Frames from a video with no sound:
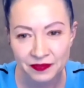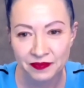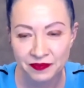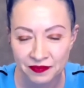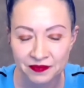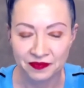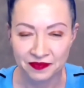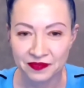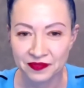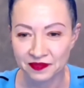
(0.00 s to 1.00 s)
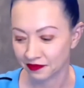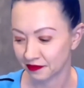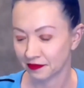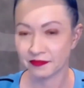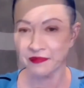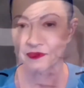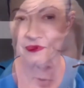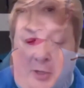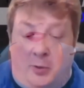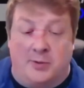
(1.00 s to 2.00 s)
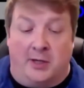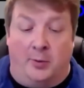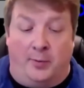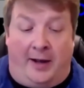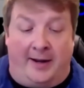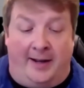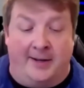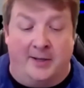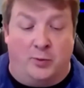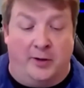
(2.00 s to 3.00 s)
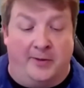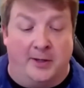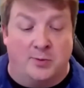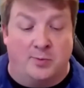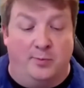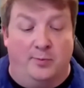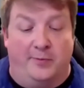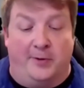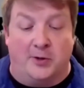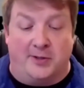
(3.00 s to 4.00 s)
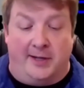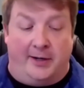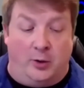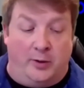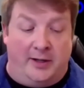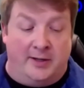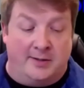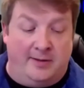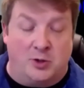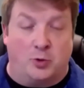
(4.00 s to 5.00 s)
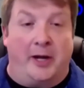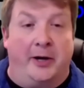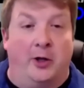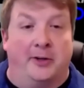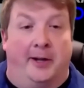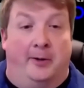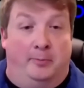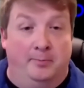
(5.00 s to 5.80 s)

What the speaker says: I don't mind. So one of the things we do. So I guess one of the things, first thing to do is let's write it all down.